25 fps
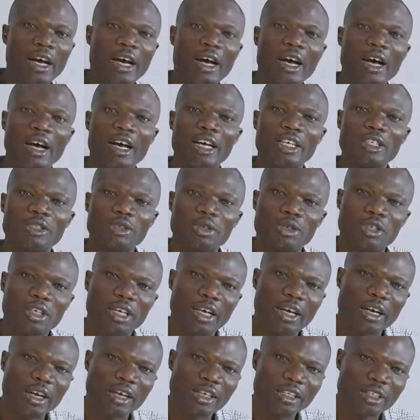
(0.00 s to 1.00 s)
has got
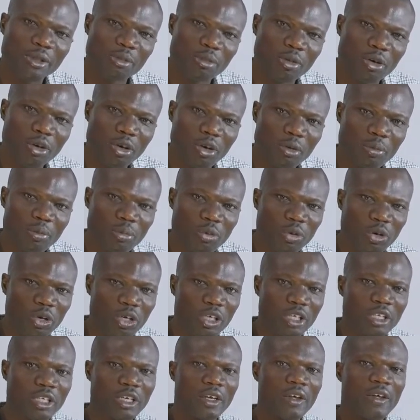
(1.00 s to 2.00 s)
a decimal
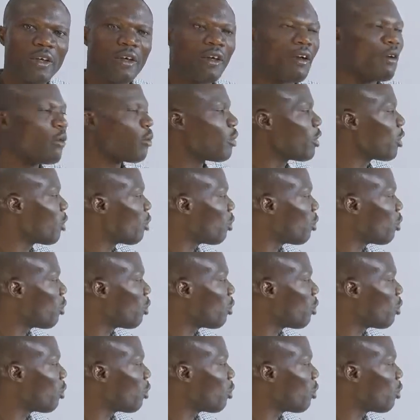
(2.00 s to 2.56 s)
point. We